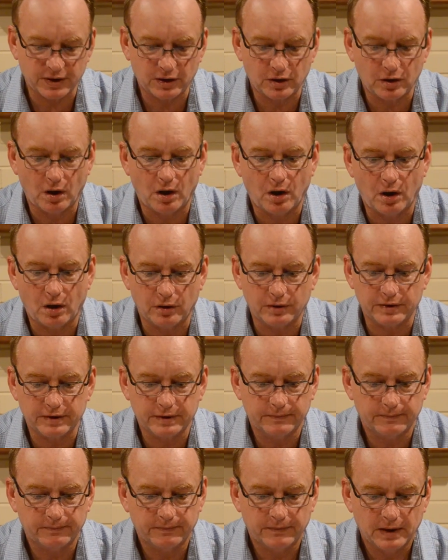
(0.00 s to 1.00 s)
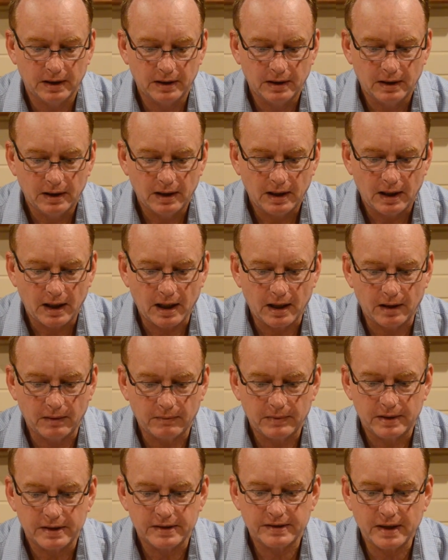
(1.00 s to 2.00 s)
a god.
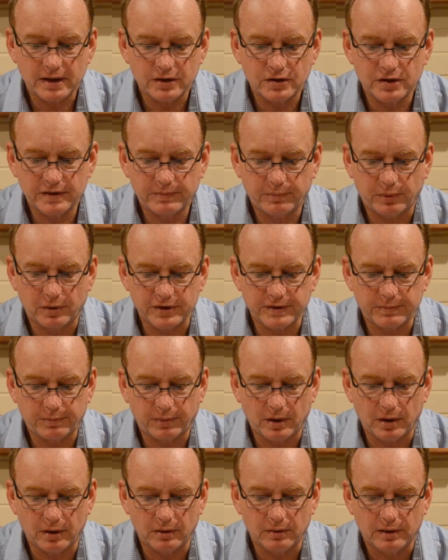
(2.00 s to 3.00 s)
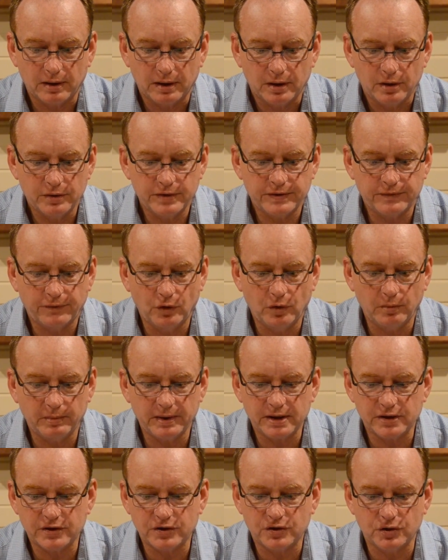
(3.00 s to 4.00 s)
Such is Prospero, who's
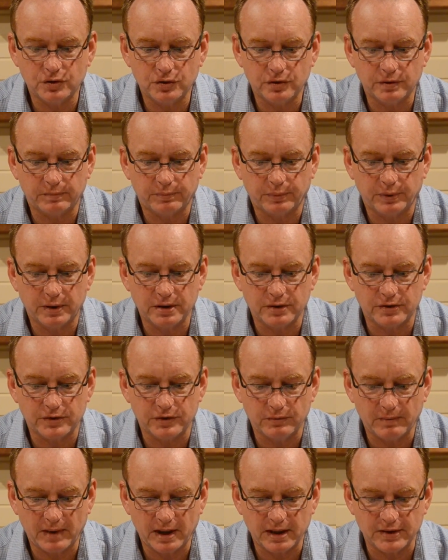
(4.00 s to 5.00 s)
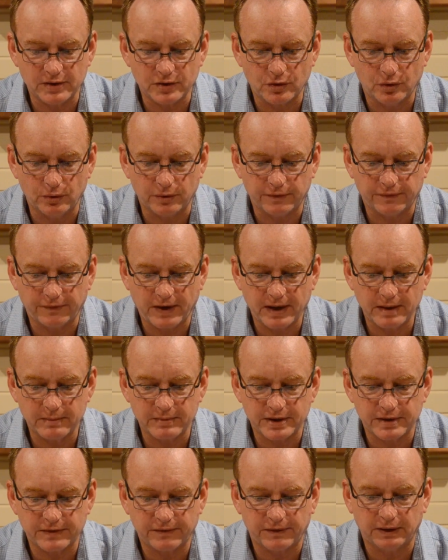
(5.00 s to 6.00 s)
formerly a student prince who made his court
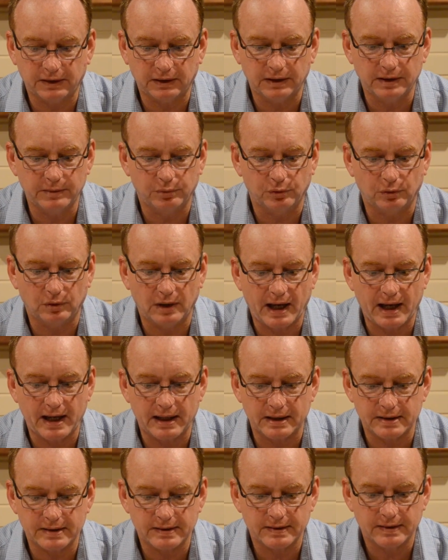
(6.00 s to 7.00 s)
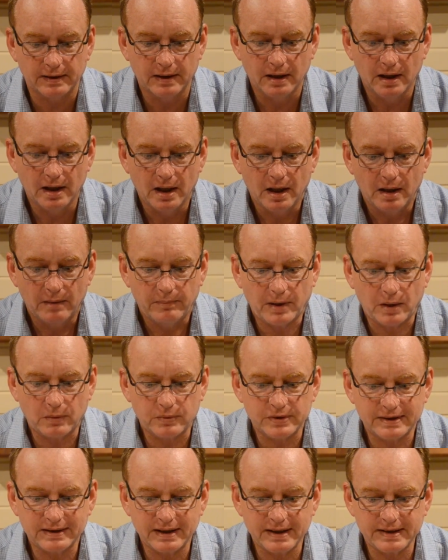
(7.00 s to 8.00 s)
famous for the liberal arts, but
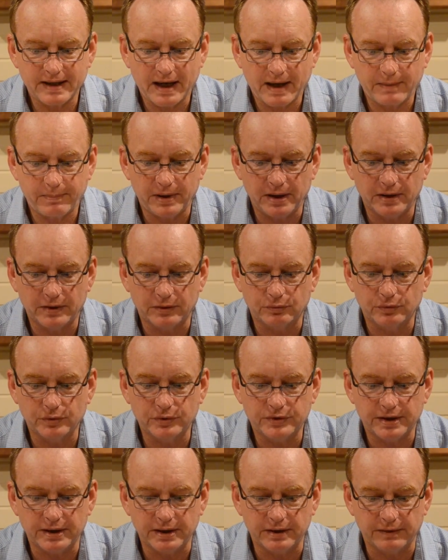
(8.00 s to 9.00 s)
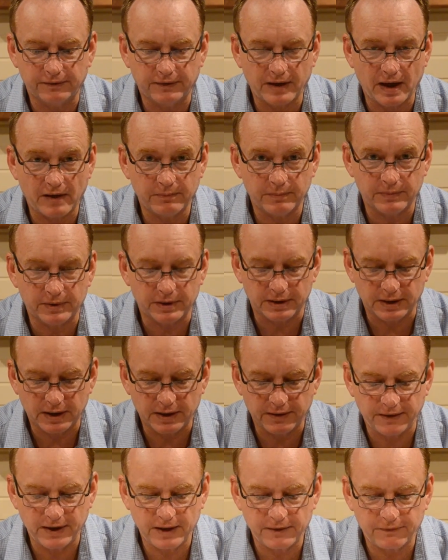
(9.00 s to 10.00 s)
was less happy in the routine of government,
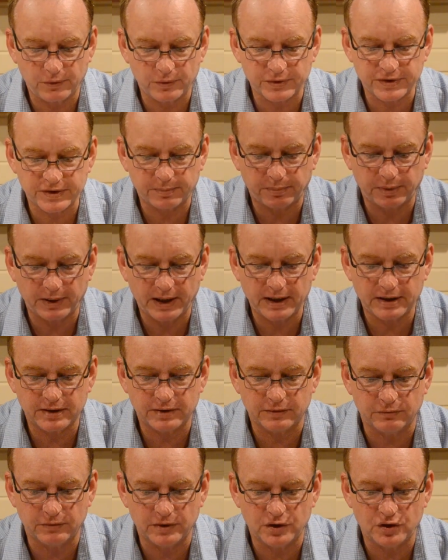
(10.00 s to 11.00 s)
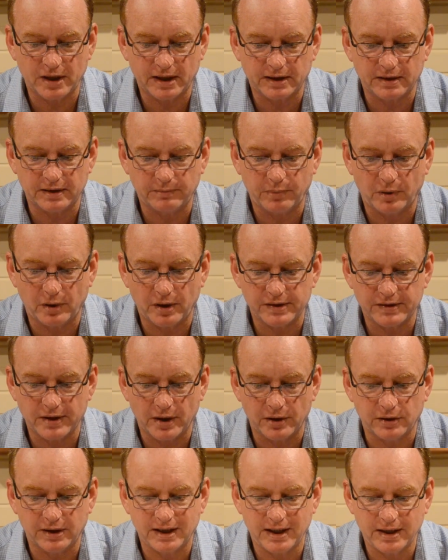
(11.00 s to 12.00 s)
and therefore supplanted and rejected by his
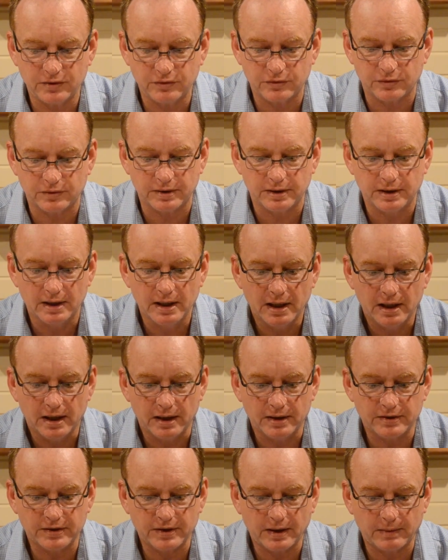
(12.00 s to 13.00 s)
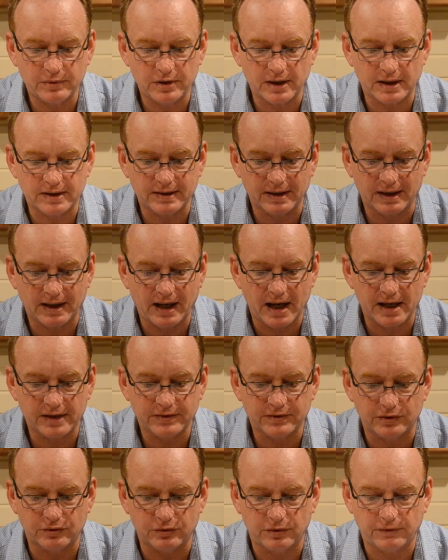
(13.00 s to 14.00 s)
own kindred and subjects and
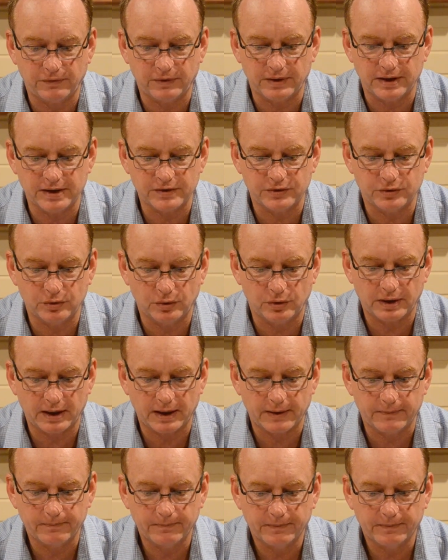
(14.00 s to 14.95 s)
cast adrift with his daughter.